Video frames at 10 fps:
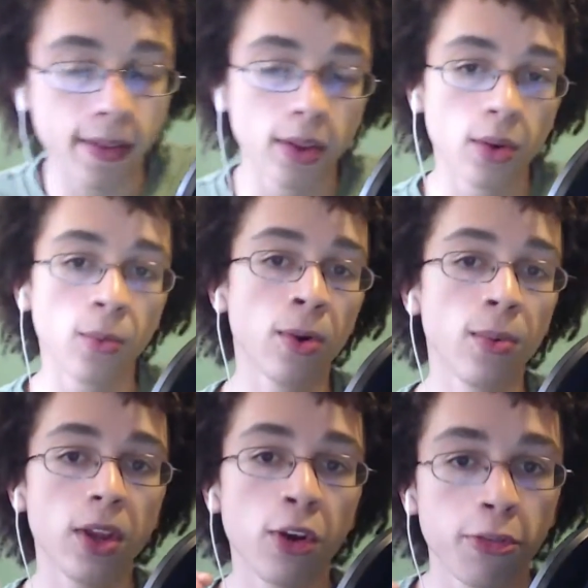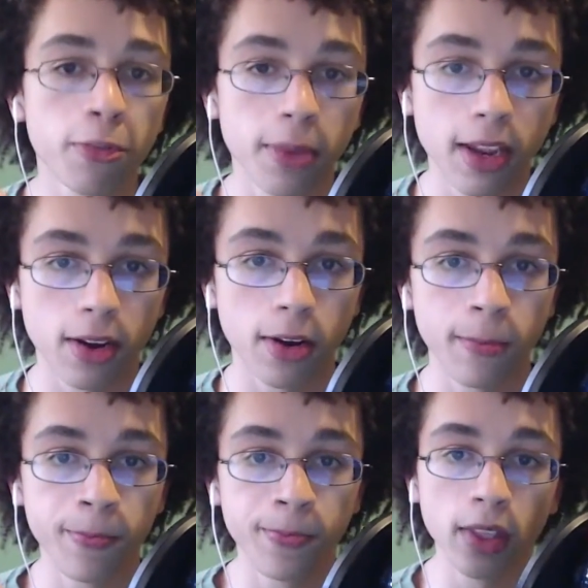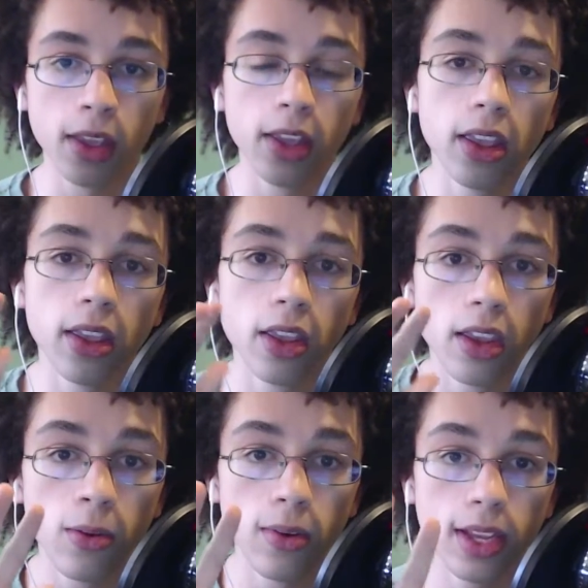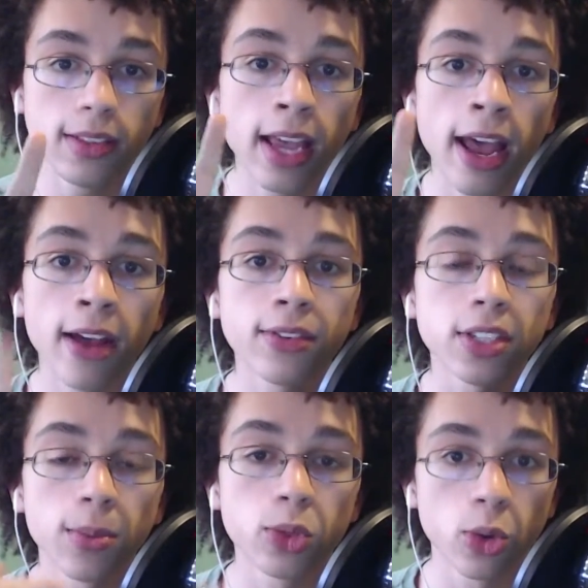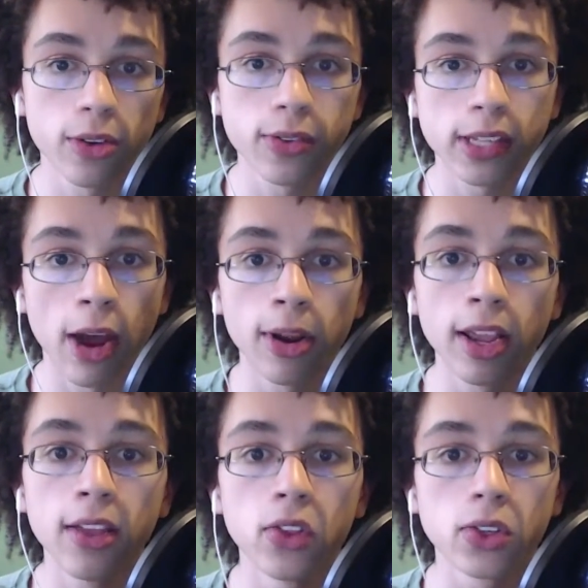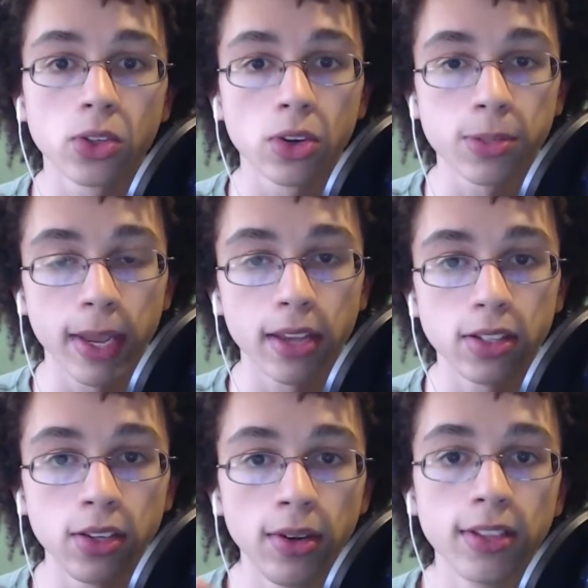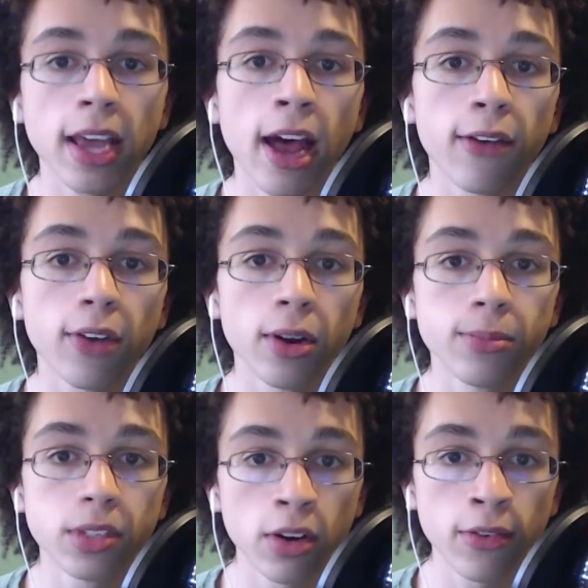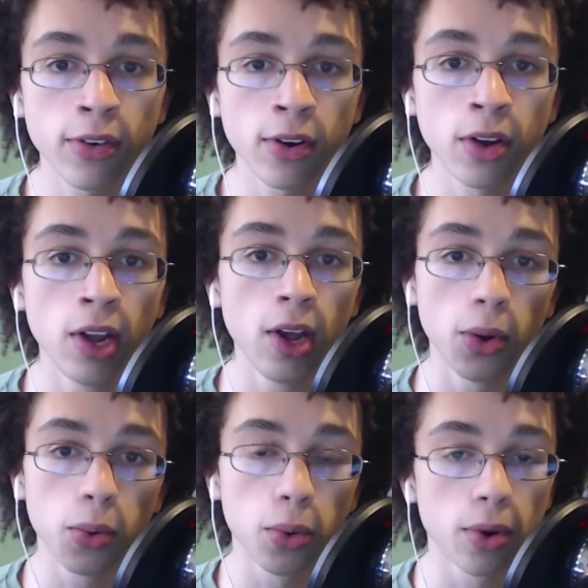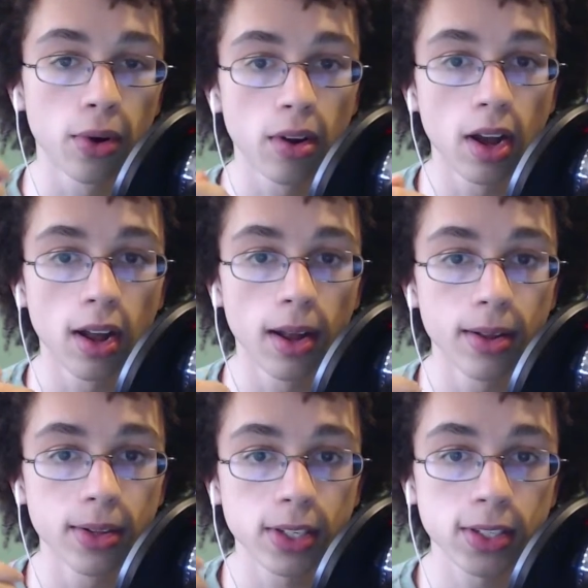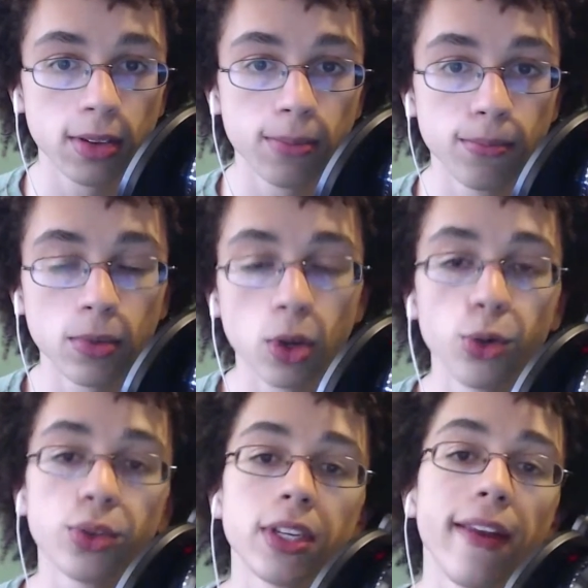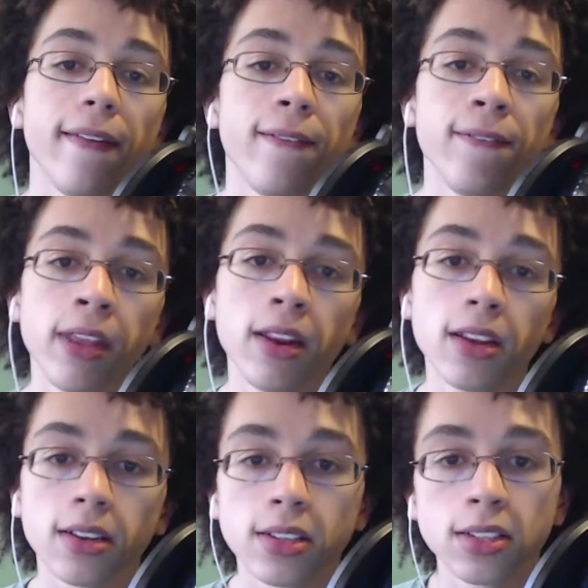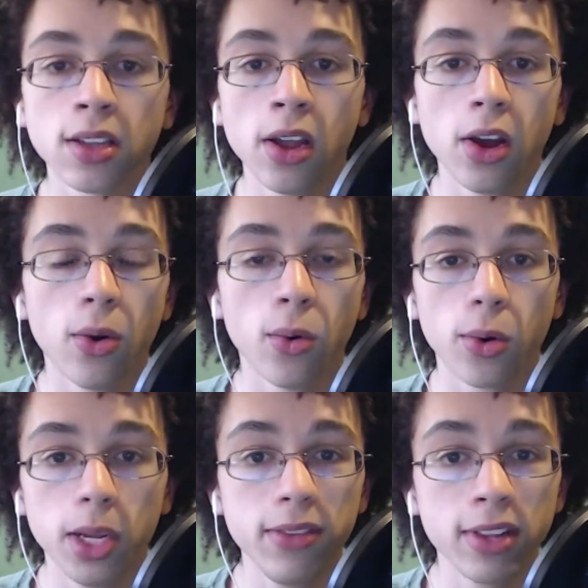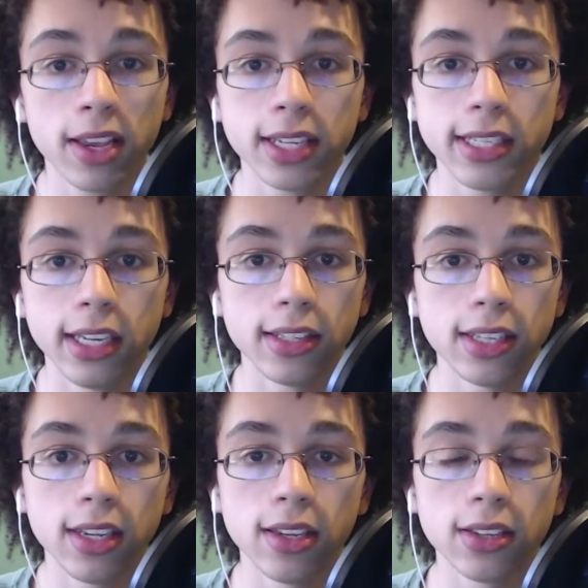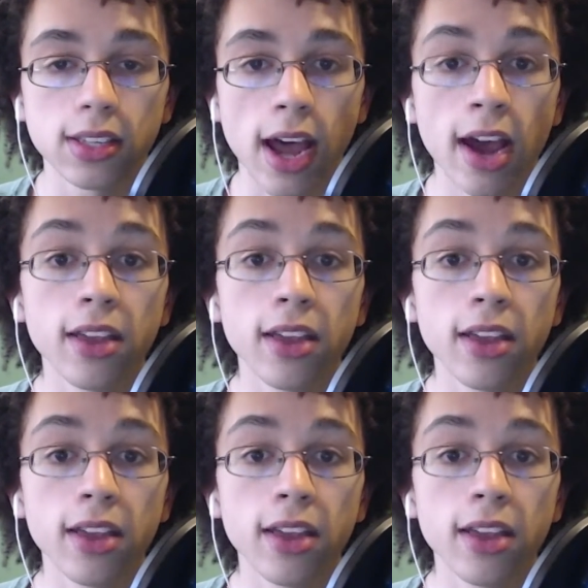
where we go from here, you need to have some sort of scouting in the Zerg space. You need to have an Observer, or some Hallucinated Phoenix, or even like DTs. I